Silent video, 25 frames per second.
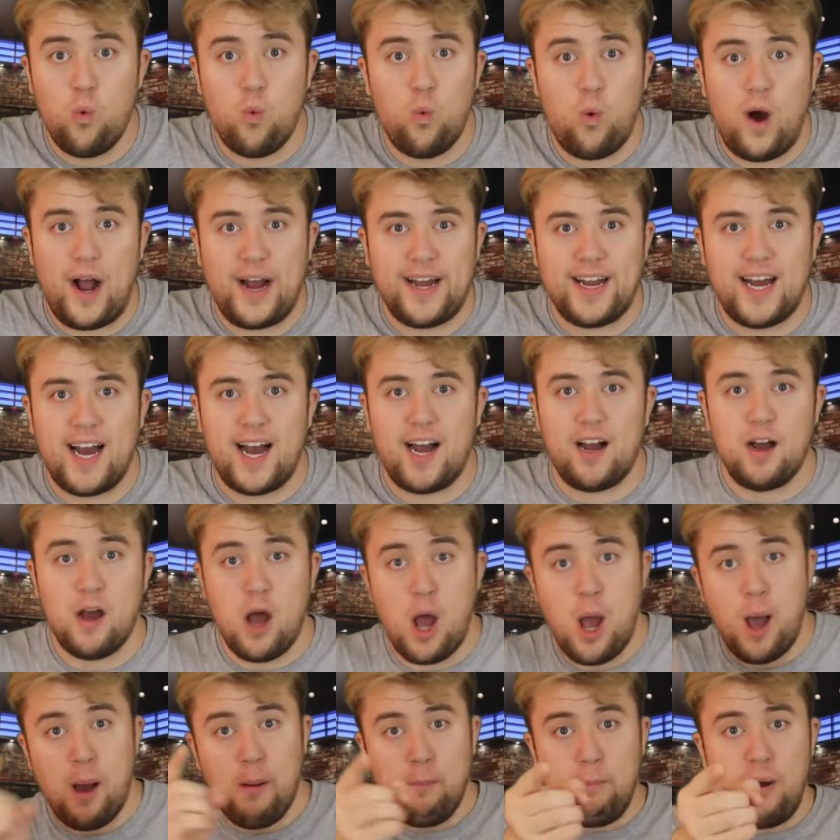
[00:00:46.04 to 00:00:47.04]
why not?
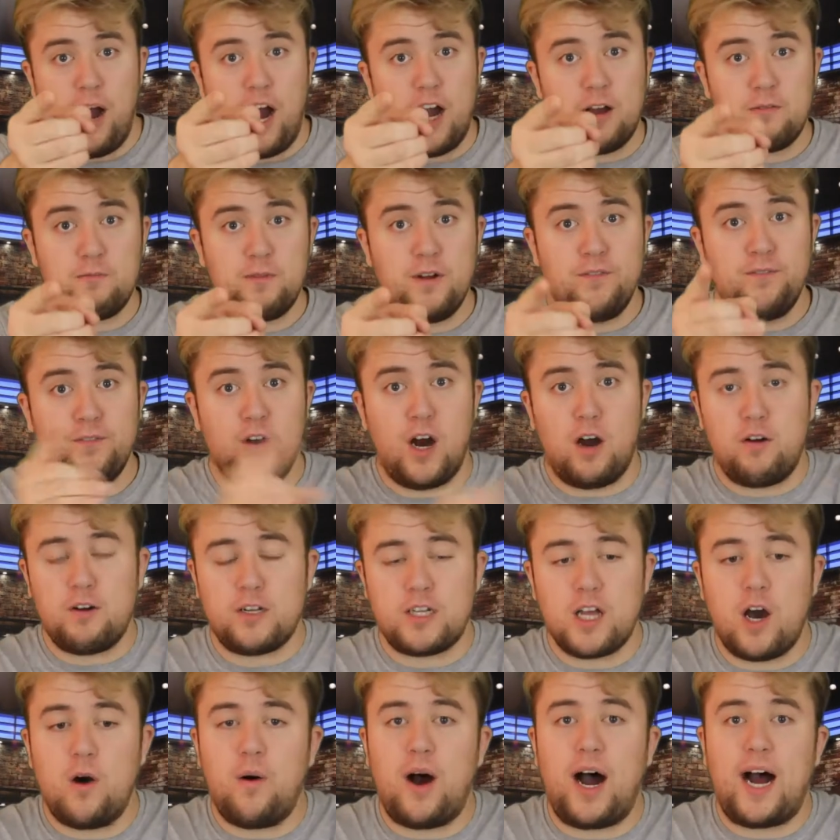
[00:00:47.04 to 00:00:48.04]
But before
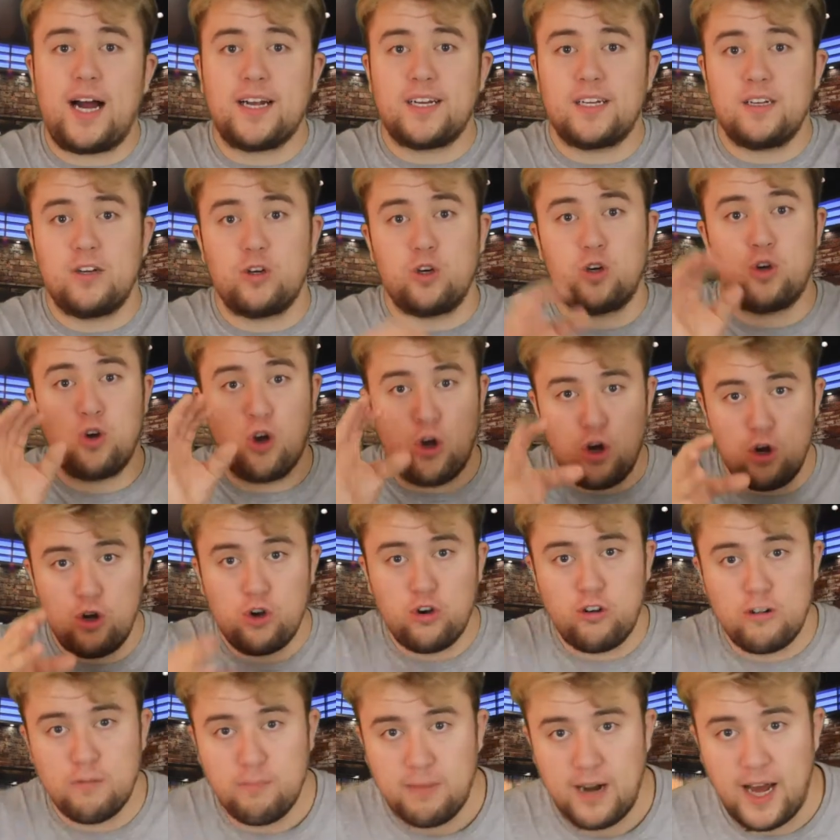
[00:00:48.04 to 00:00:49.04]
we go on to
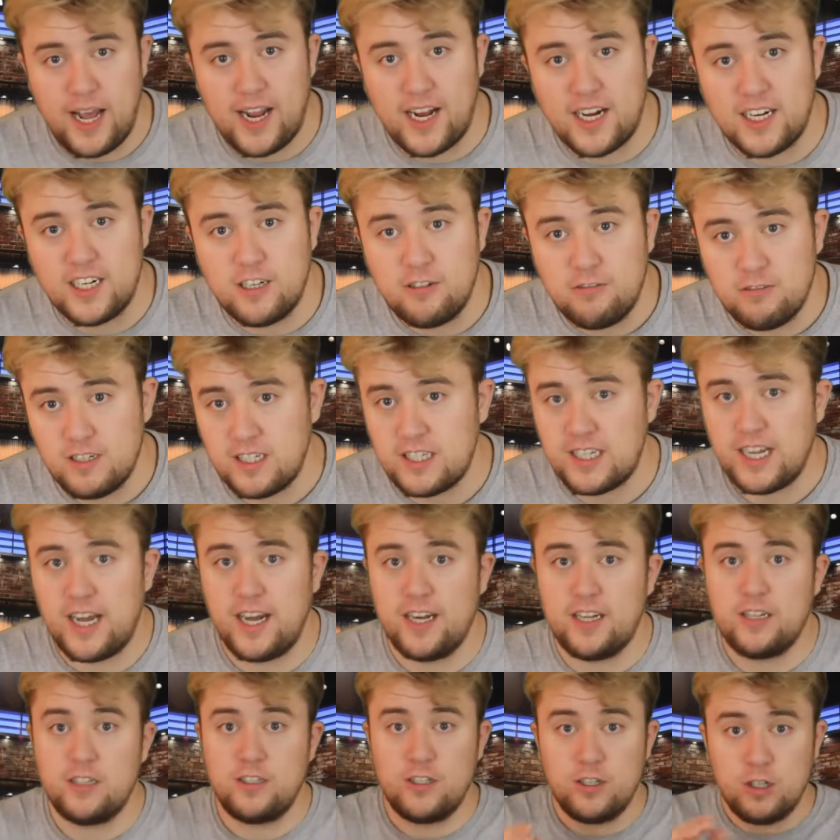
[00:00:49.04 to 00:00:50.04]
who's playing this
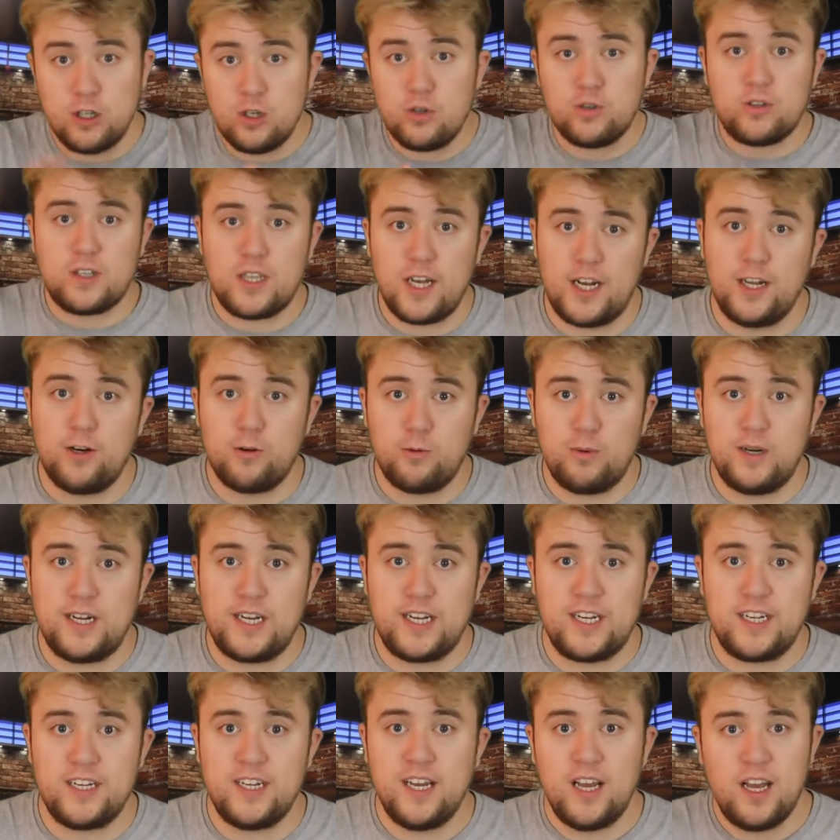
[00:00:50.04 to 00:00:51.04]
weekend and who's gonna
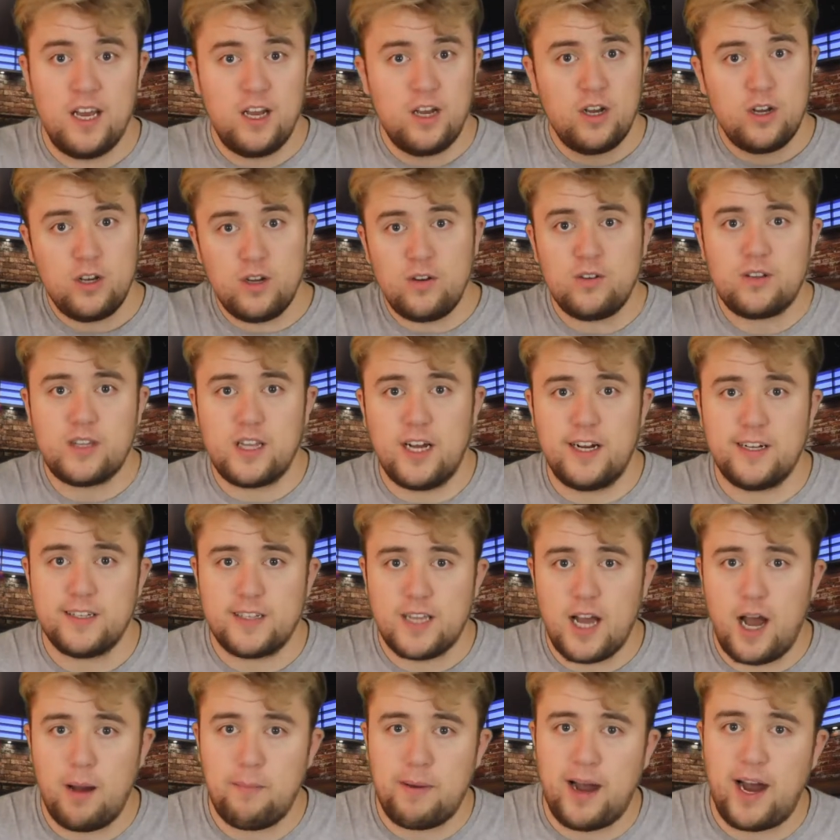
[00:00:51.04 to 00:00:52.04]
win, who's gonna
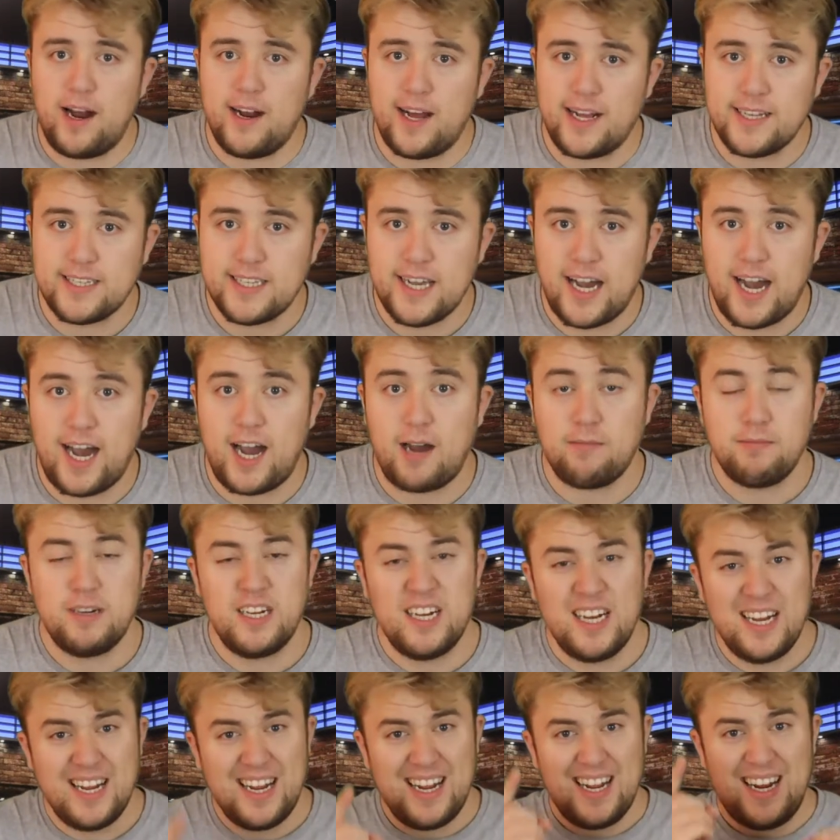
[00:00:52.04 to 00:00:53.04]
come out on top,
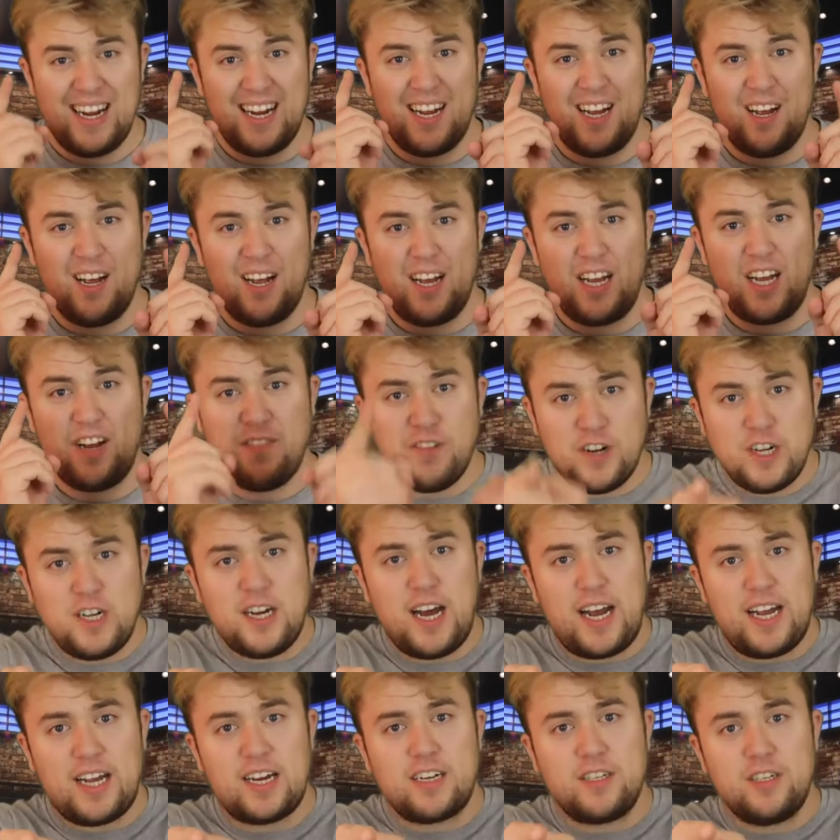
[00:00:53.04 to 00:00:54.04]
if you
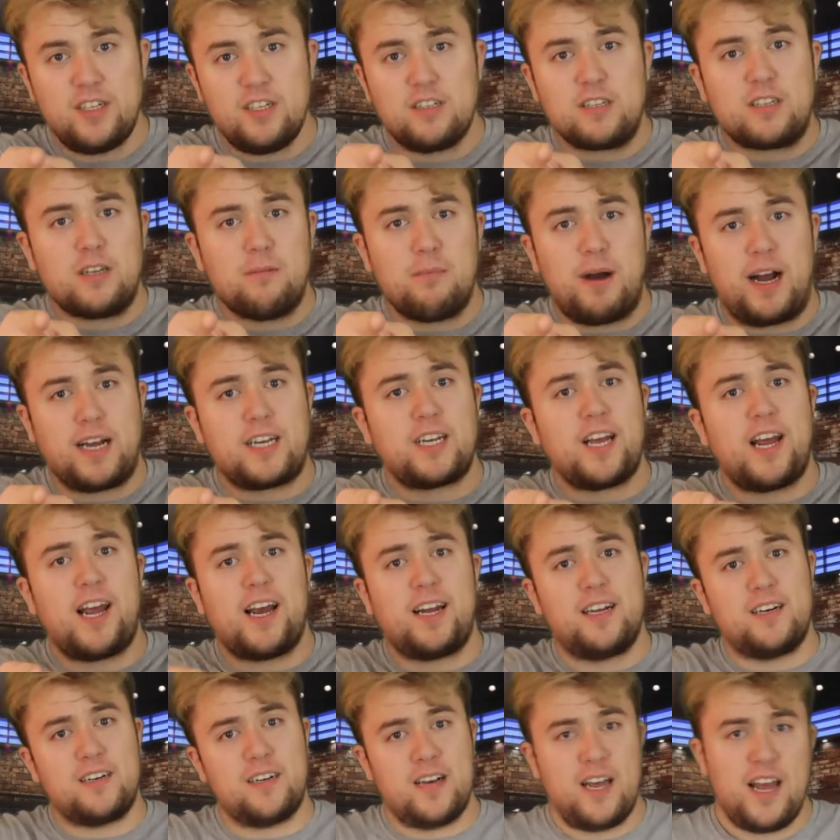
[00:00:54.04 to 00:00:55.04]
guys are new to my
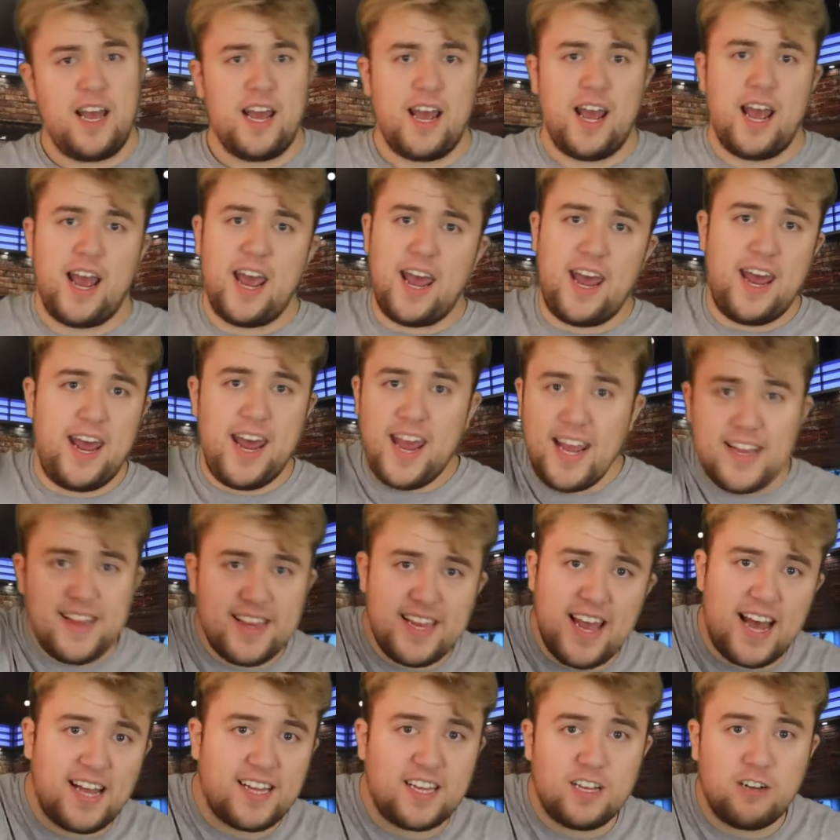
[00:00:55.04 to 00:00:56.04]
channel,
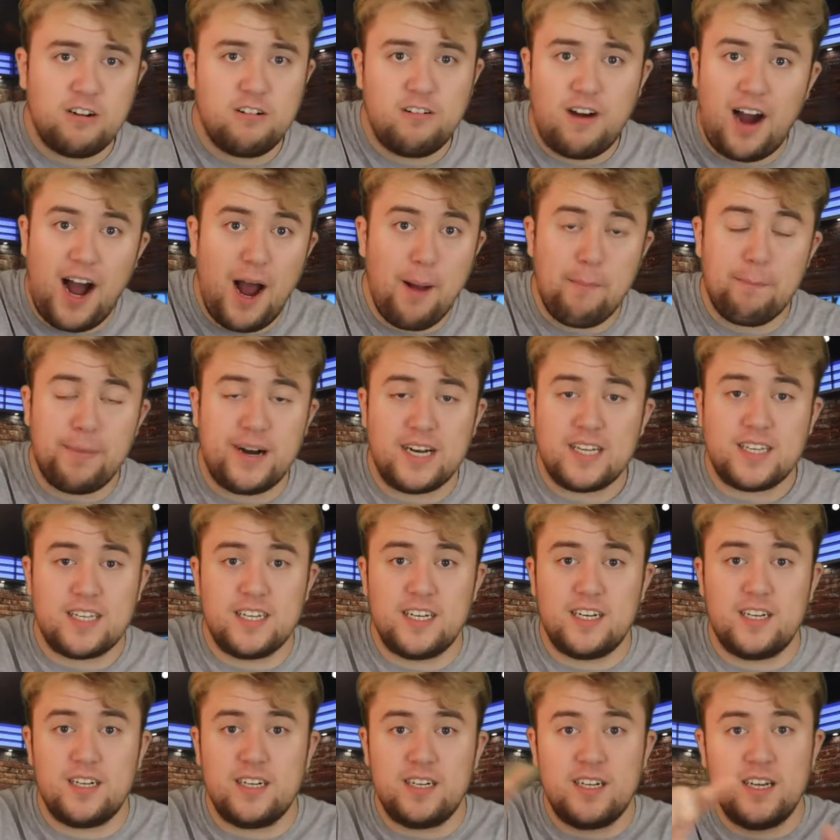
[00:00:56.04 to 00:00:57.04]
hit that subscribe
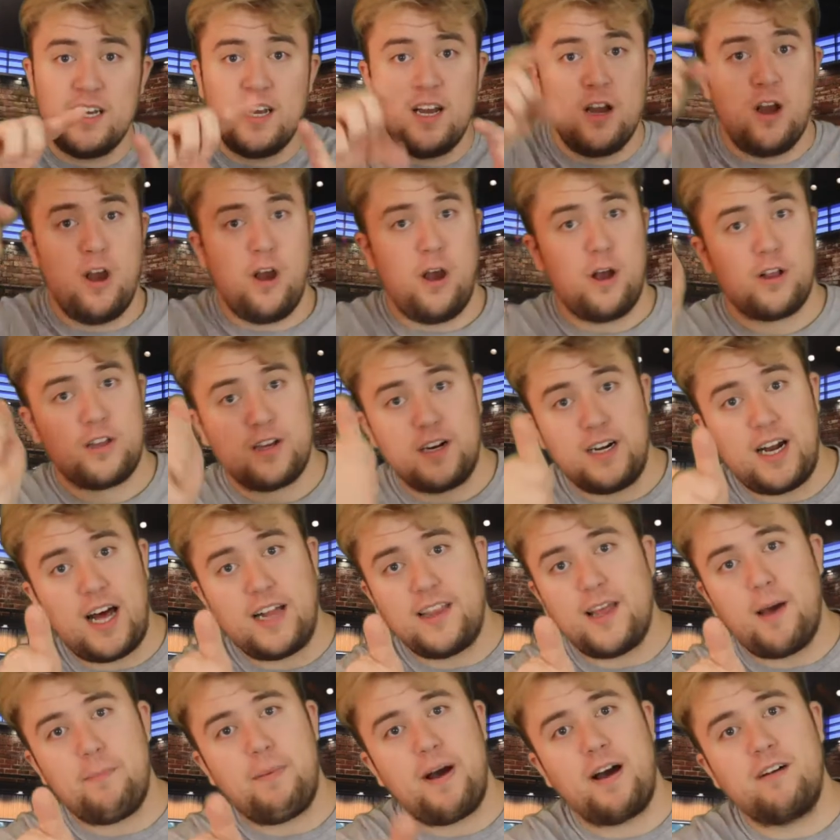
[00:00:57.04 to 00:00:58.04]
button, turn
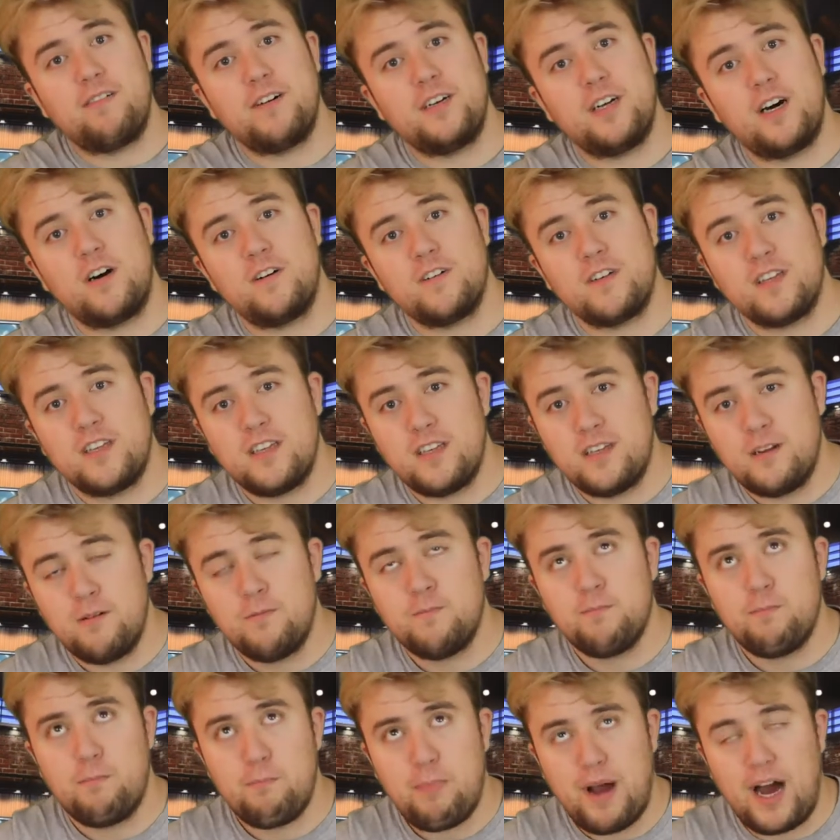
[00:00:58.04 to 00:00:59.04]
on the bell, note,
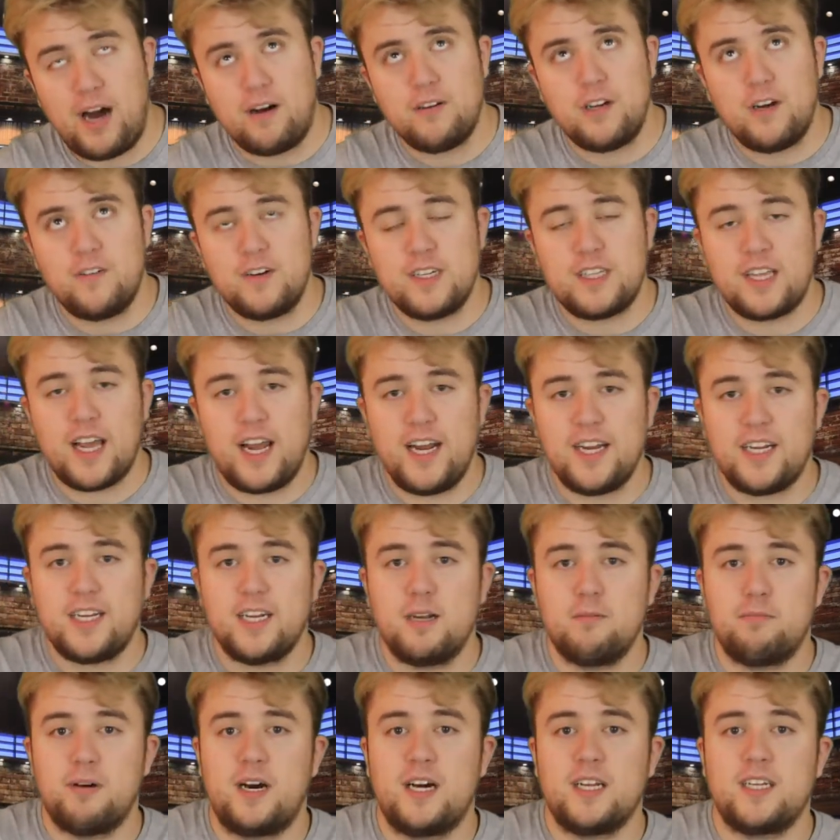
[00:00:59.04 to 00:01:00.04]
bell
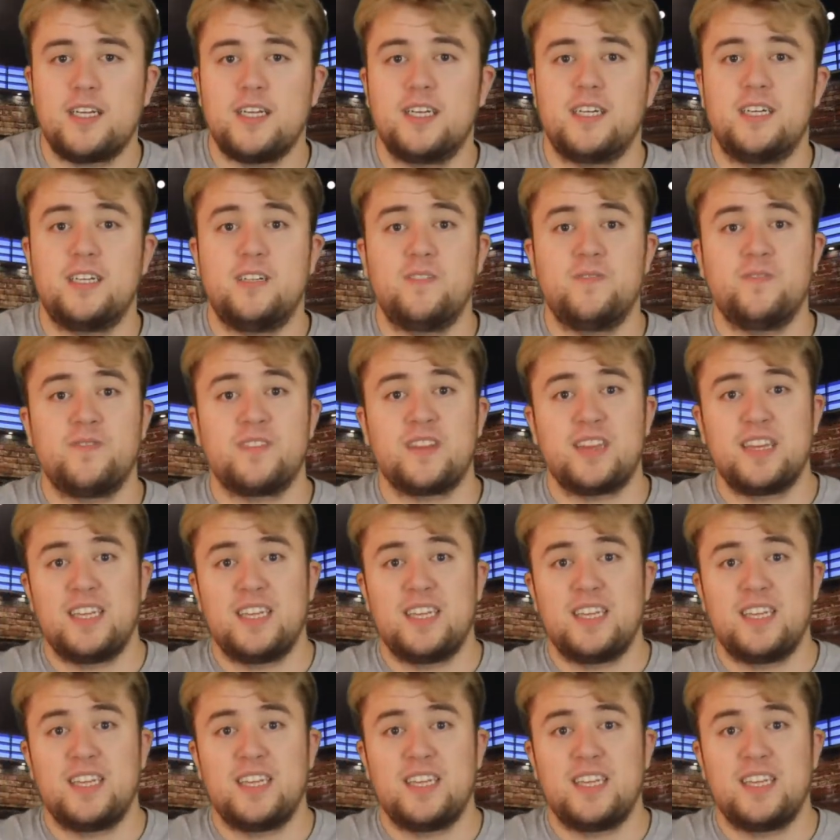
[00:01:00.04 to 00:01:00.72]
notification button,